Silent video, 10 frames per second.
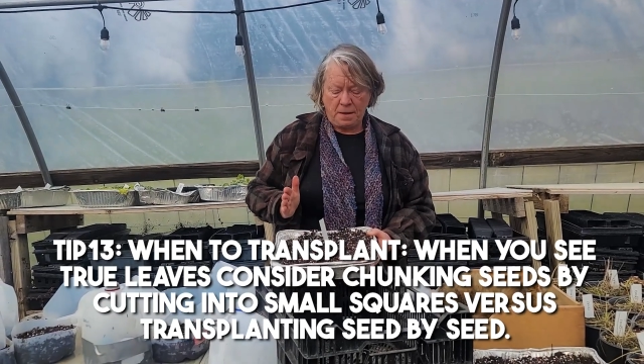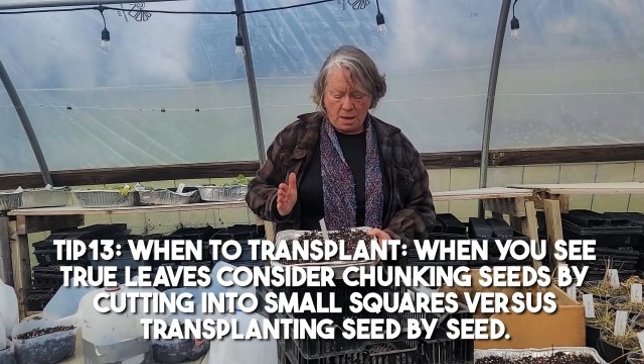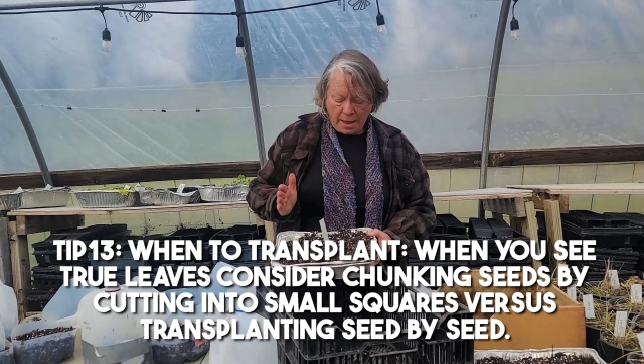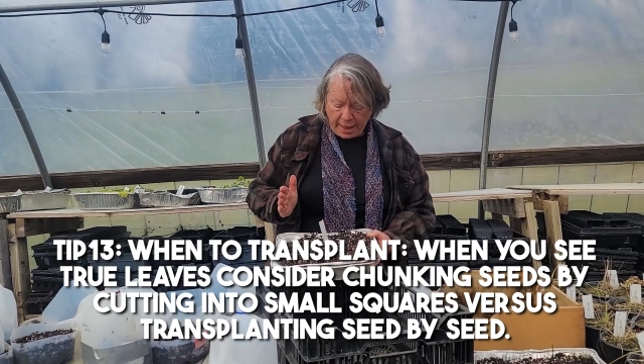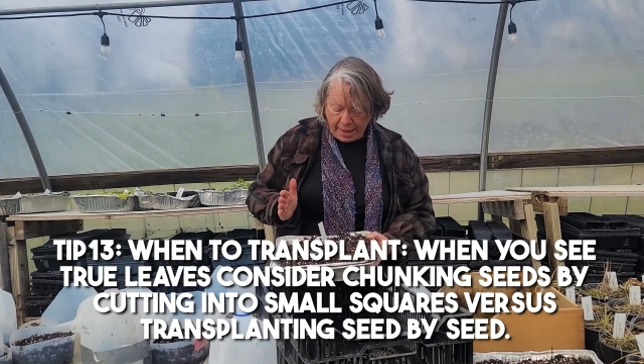
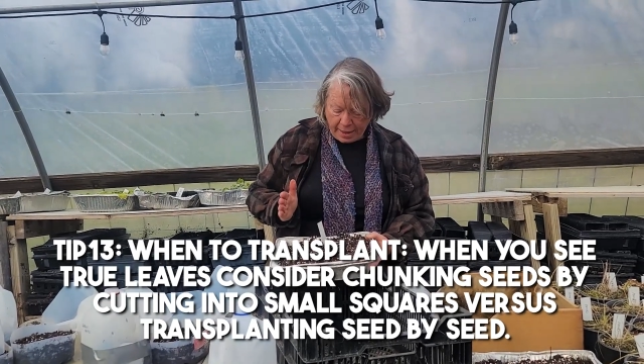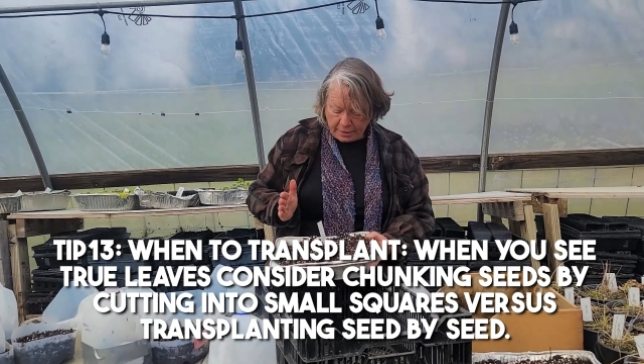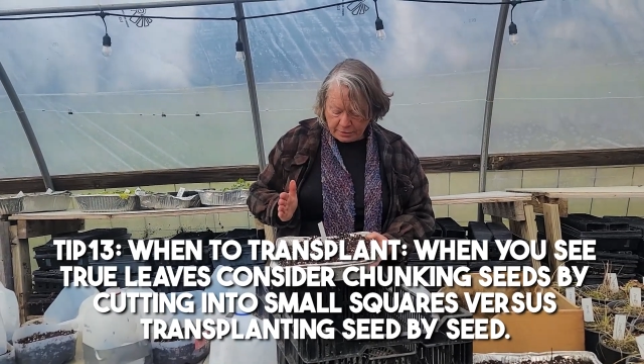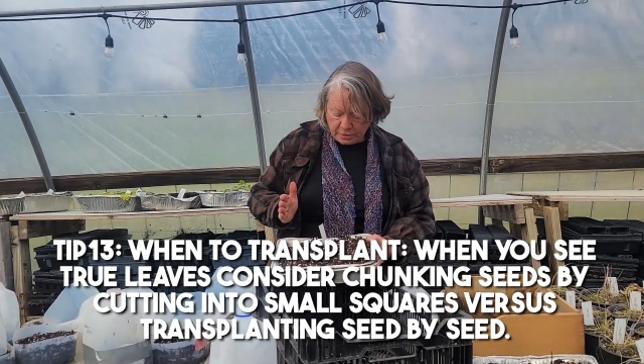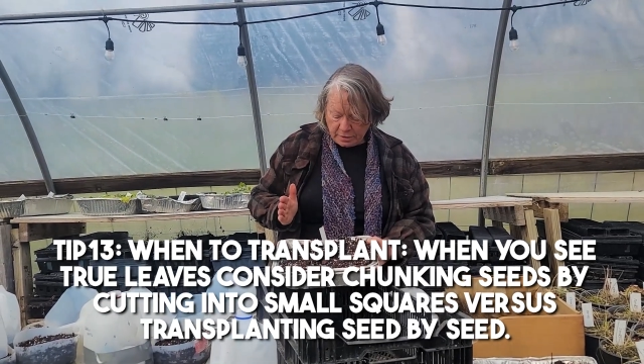And
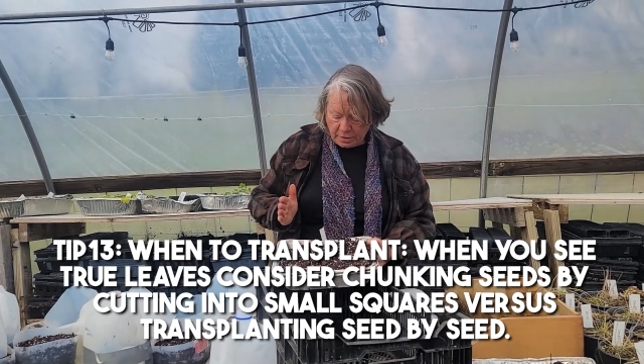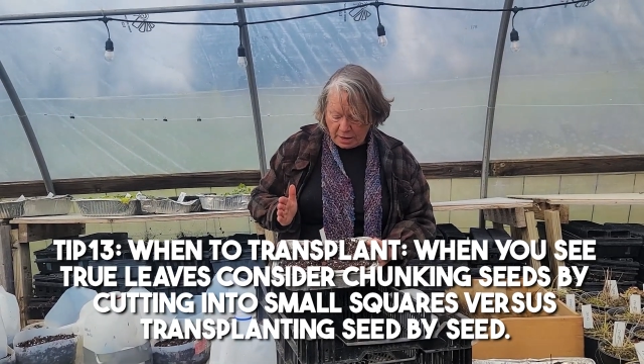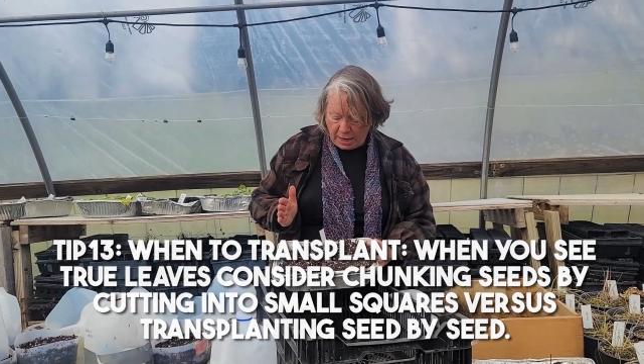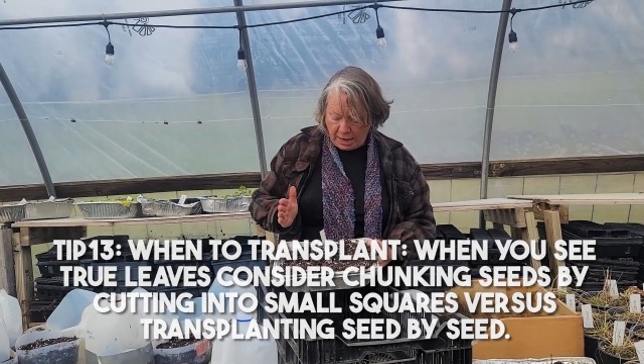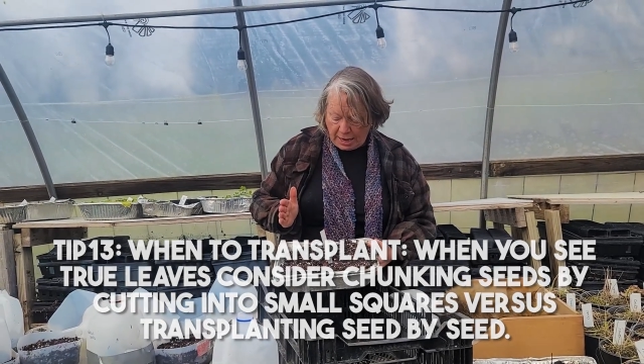
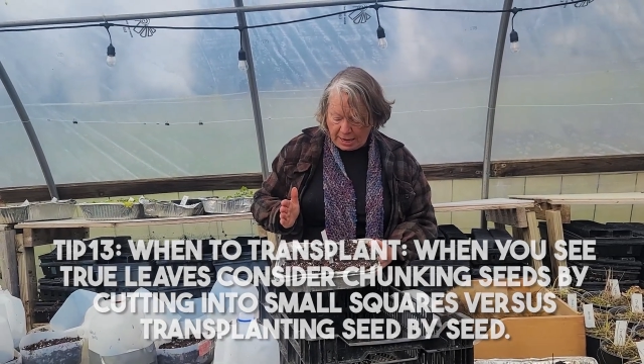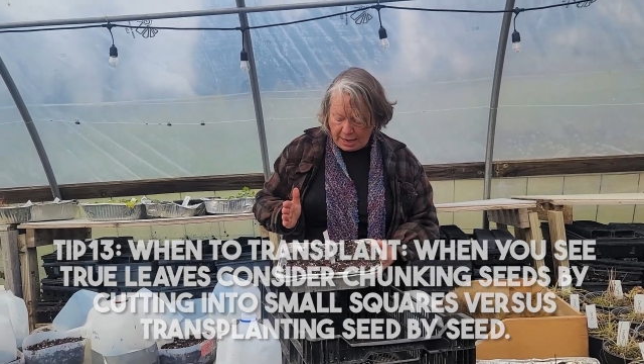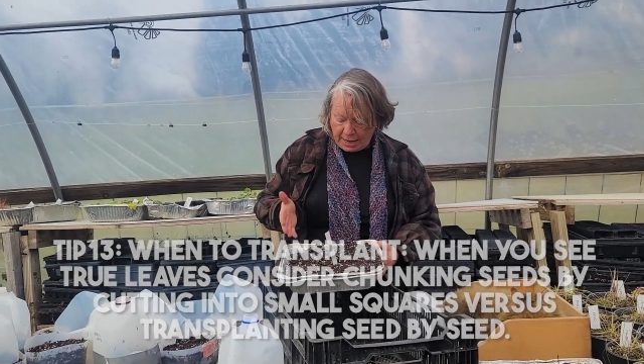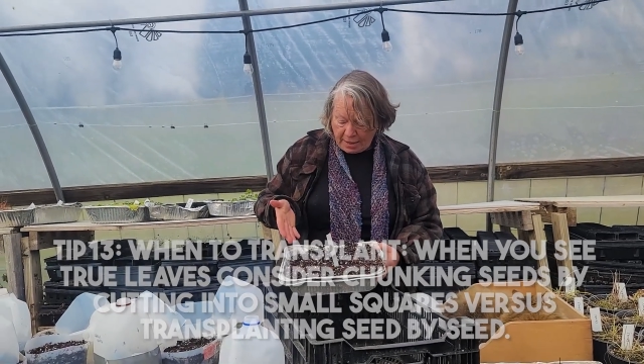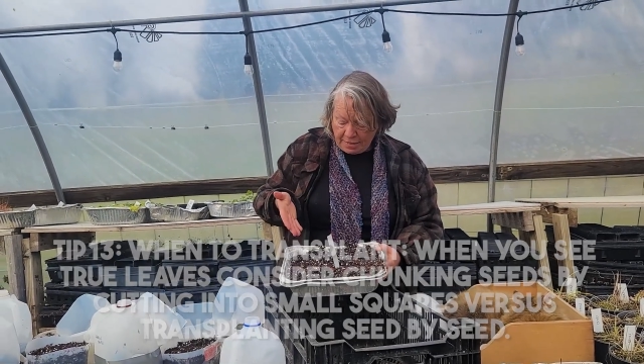
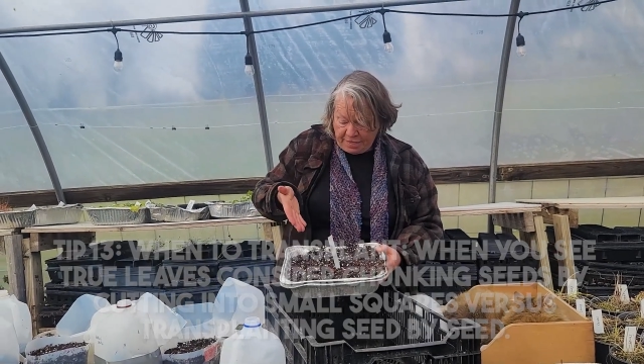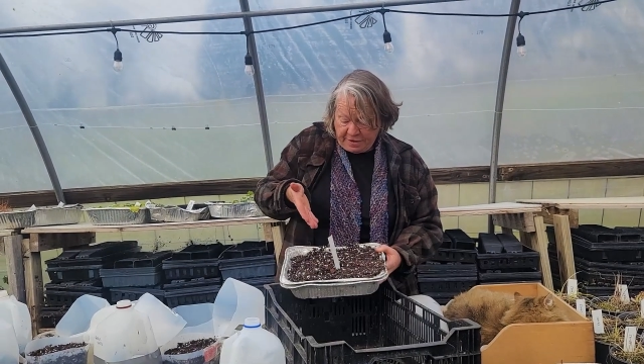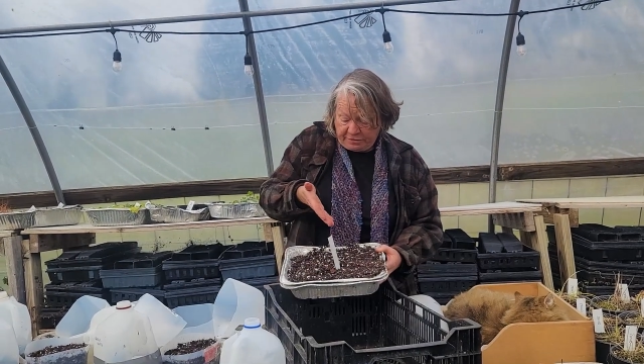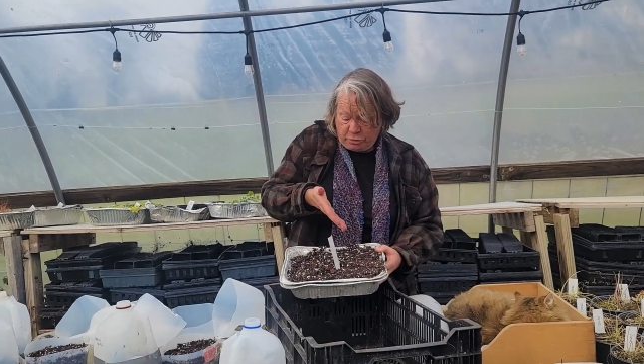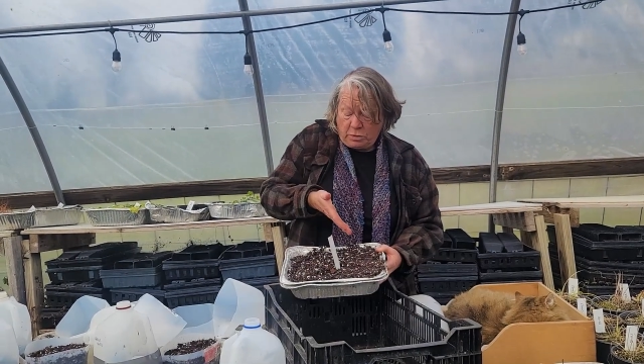this
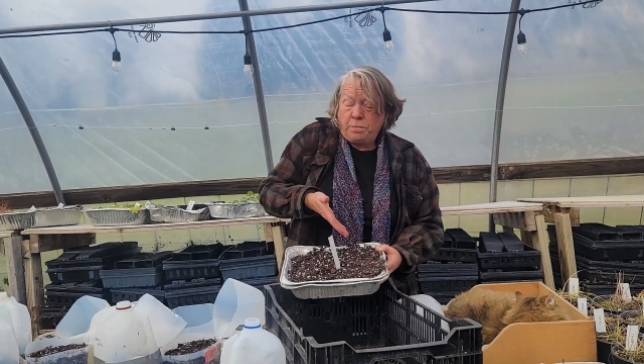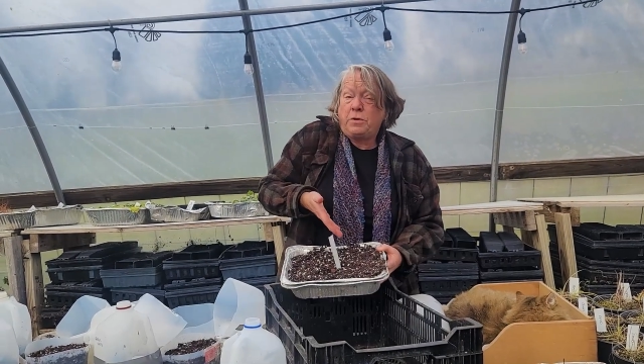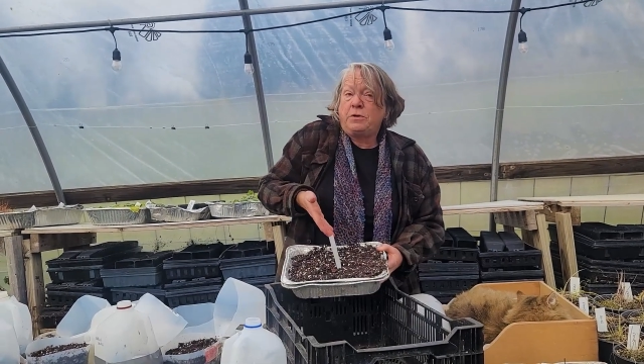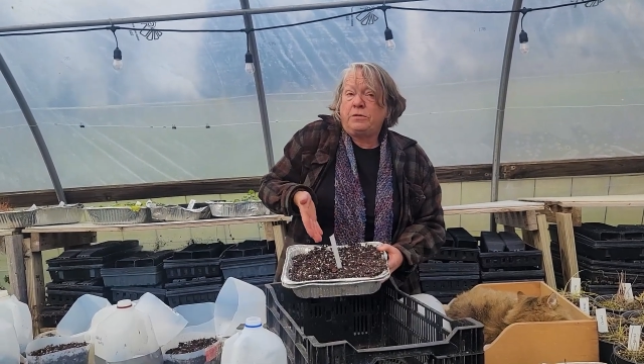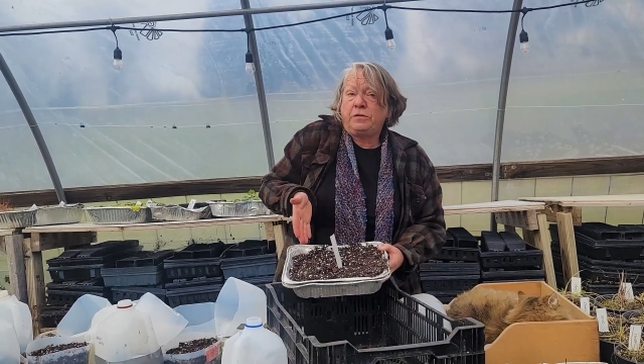would produce
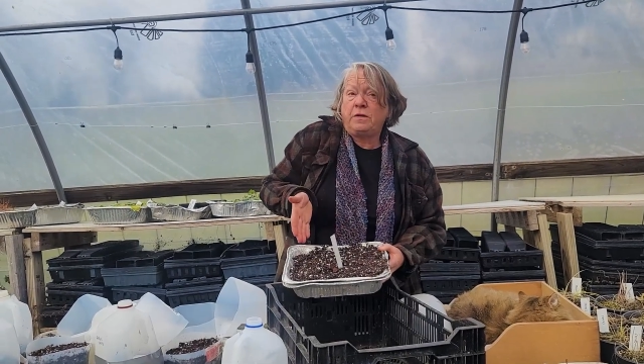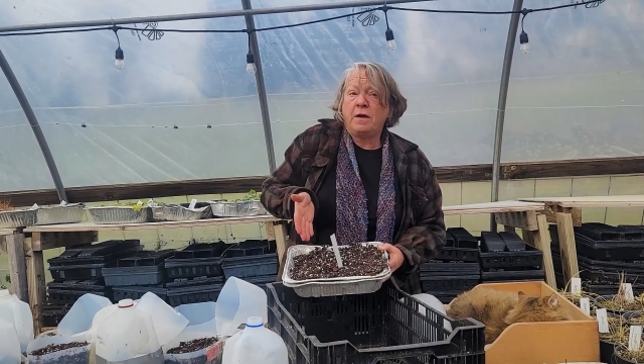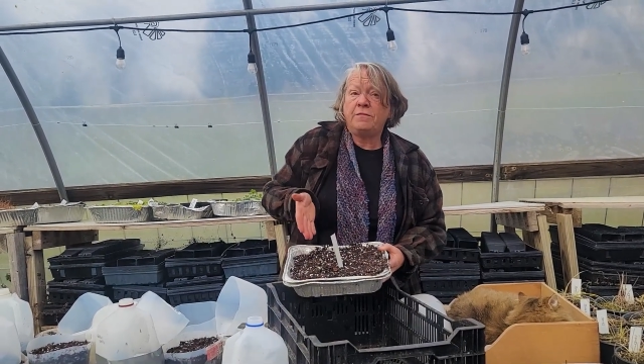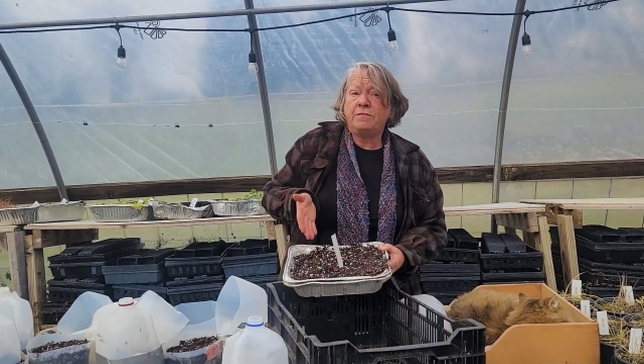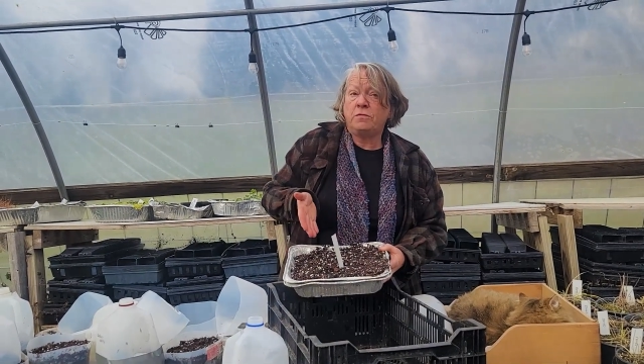enough
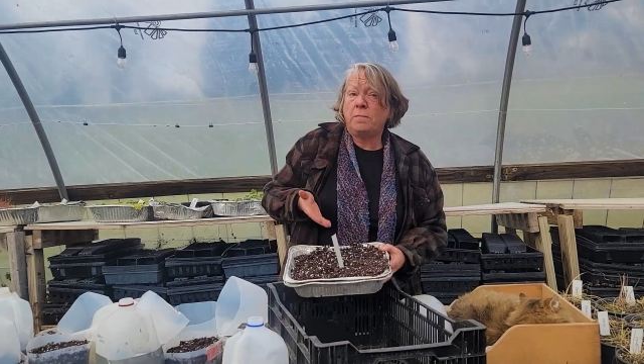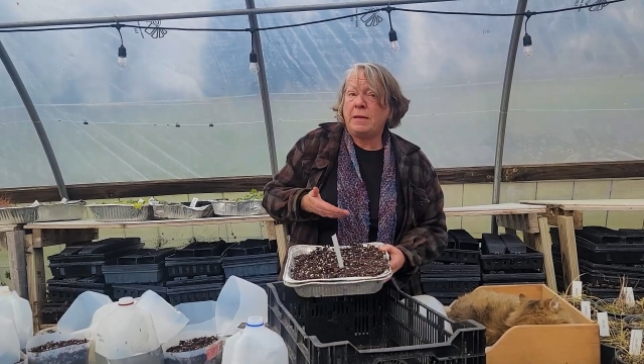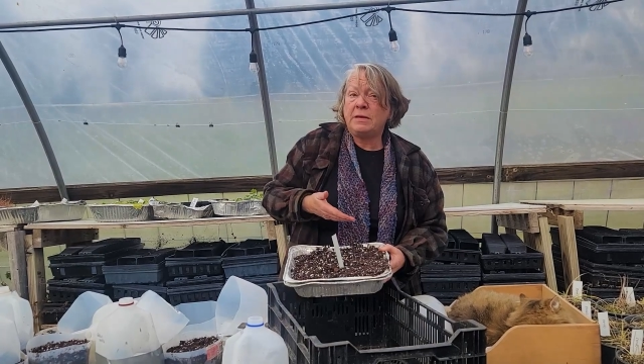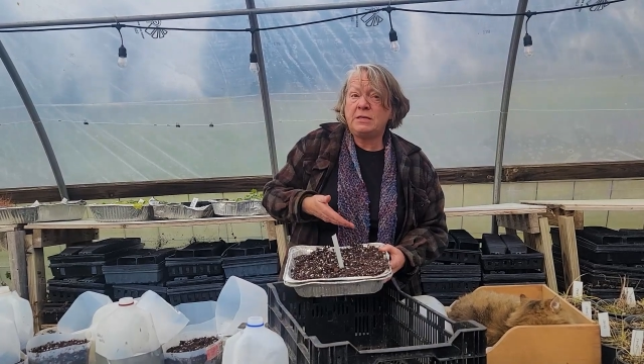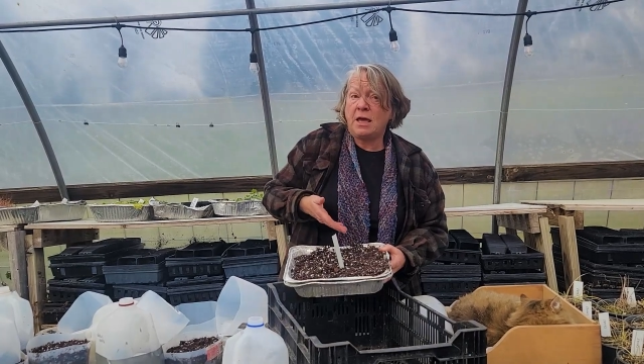for maybe
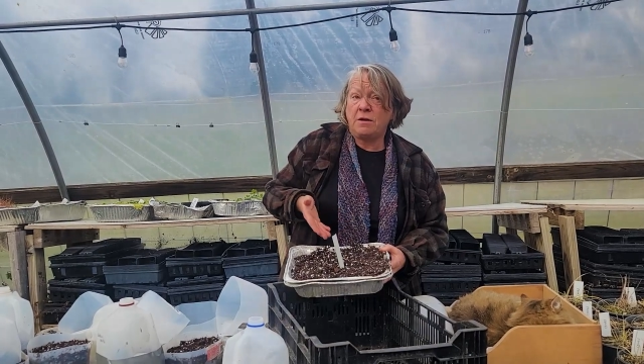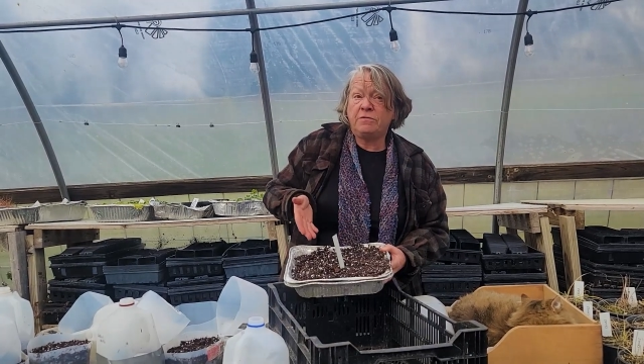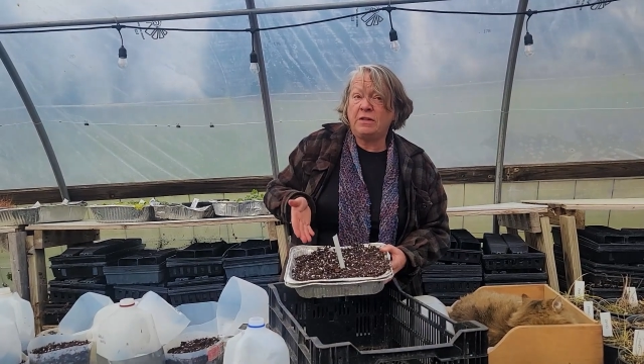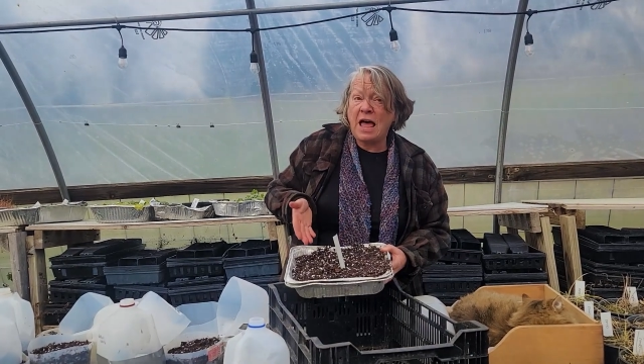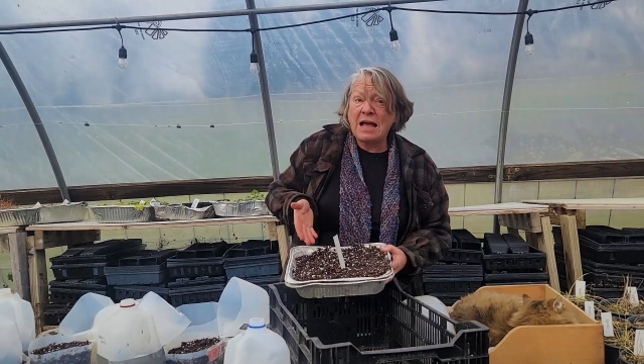10
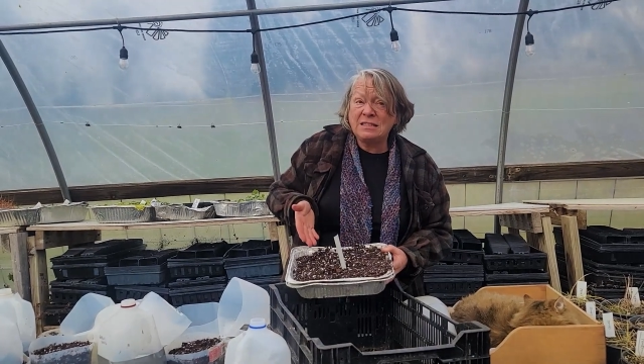flats.